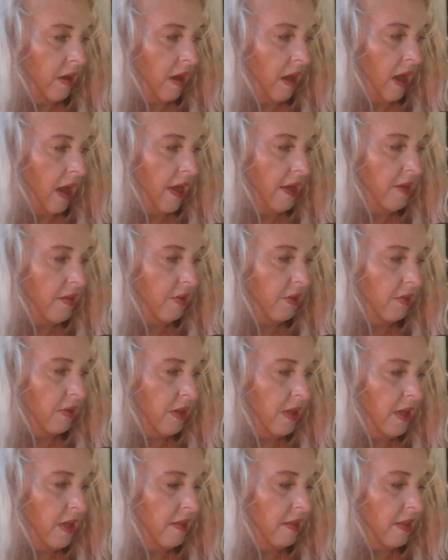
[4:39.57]
I don't
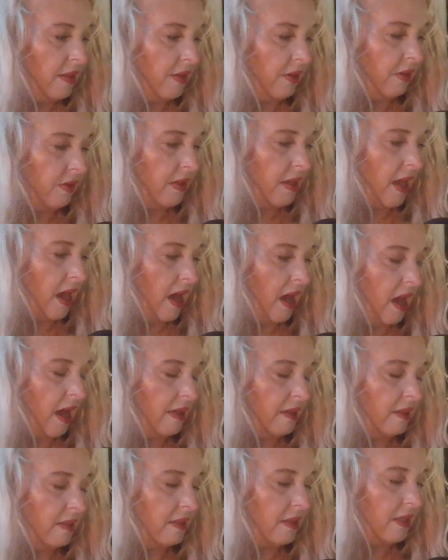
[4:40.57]
need this. Yeah,
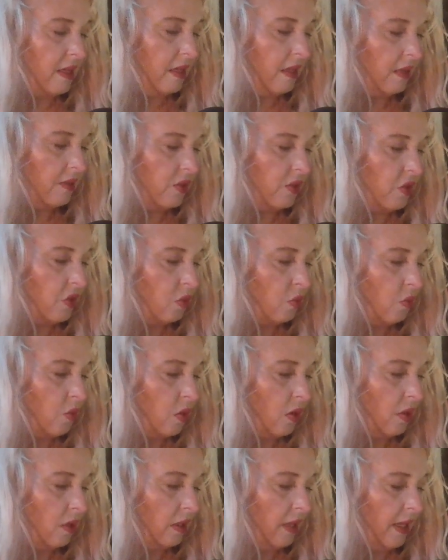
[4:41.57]
I see the
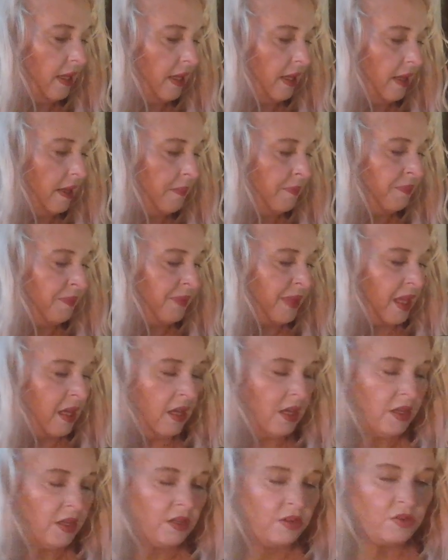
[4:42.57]
swirling
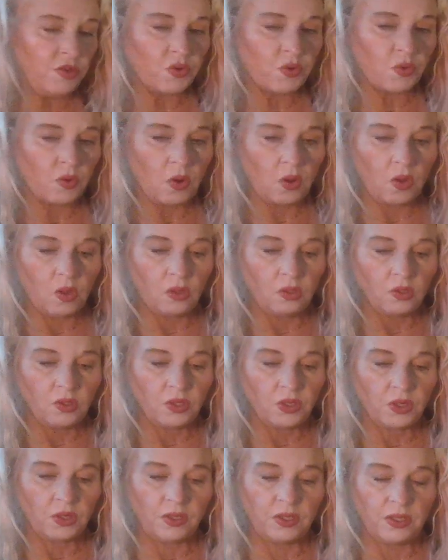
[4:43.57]
control
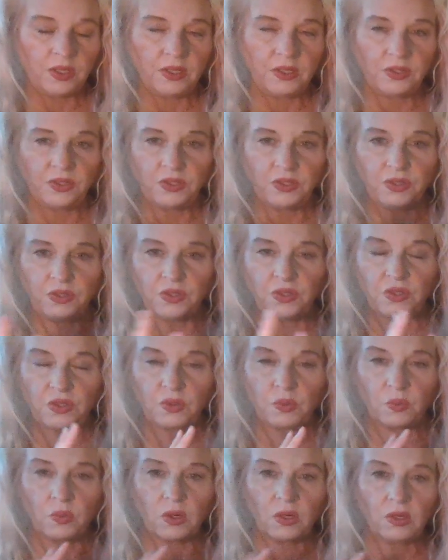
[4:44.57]
turned into
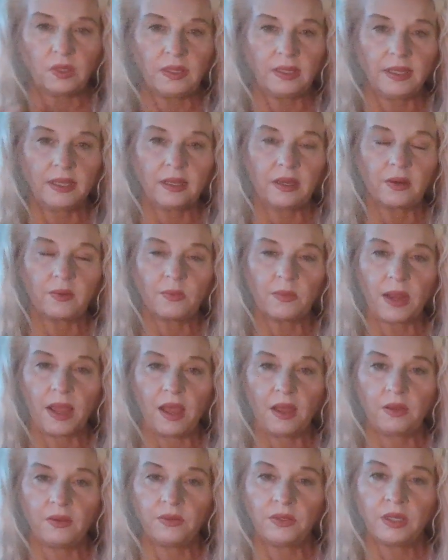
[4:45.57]
swirling
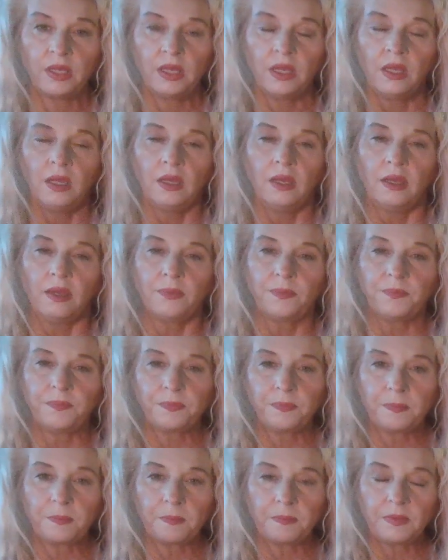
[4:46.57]
around
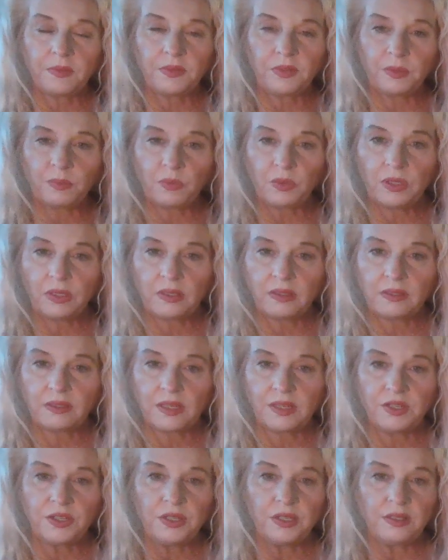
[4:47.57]
some
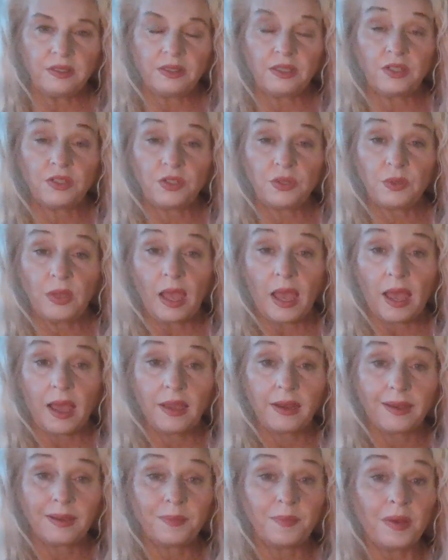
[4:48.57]
realizations that you
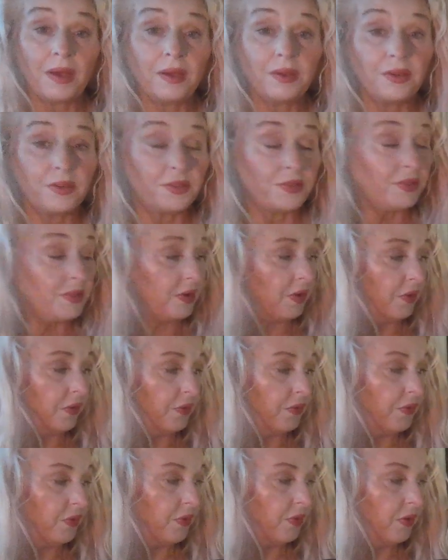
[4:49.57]
had about
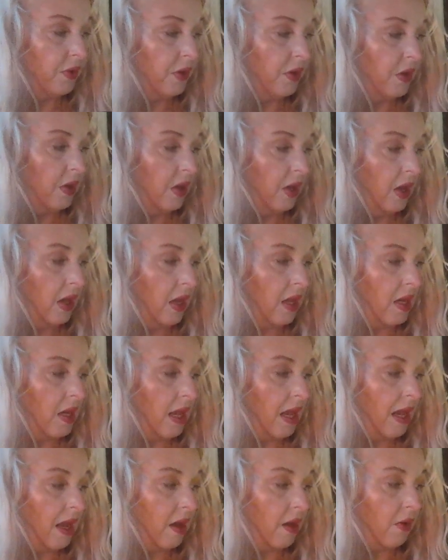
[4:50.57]
yourself and
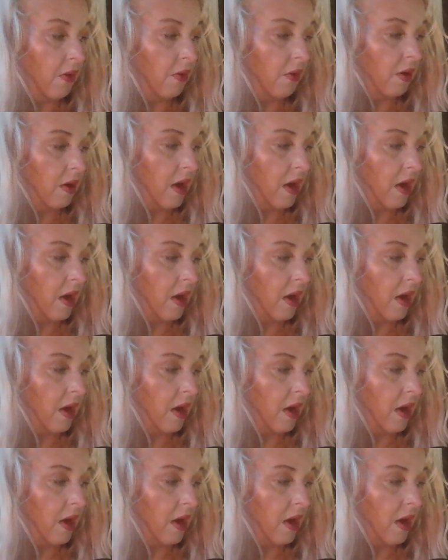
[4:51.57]
how